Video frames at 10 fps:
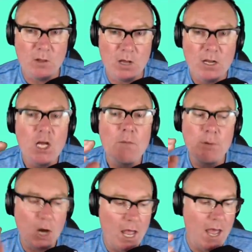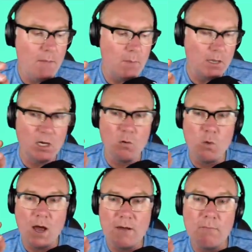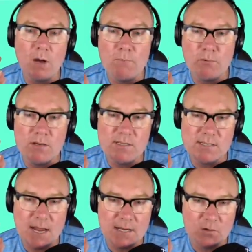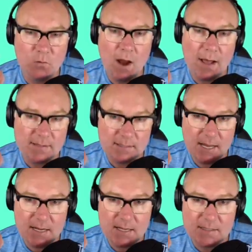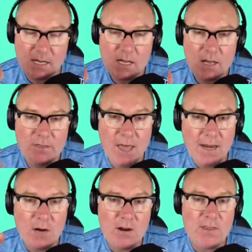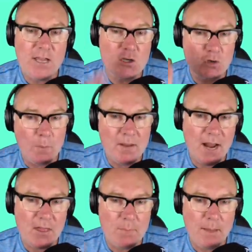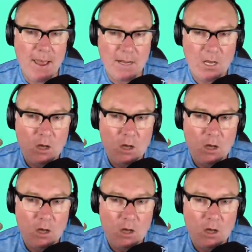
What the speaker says: on, but I am going to run my pretty standard routes, and that is that area there, dropping out the back,